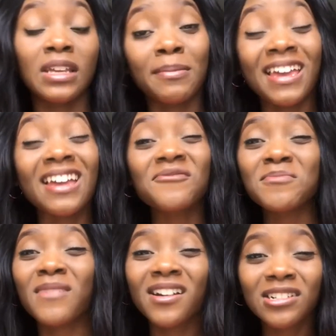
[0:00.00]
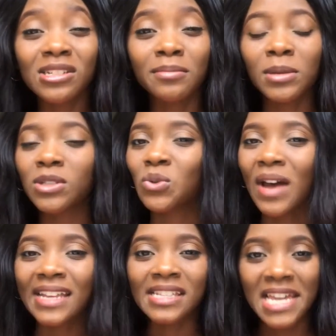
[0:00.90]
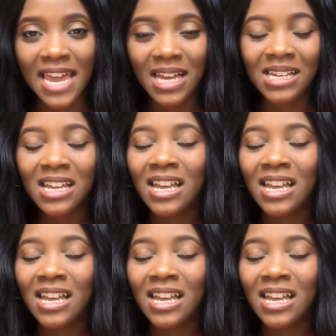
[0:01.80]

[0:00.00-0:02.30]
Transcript: They might have a marathon maybe twice a year,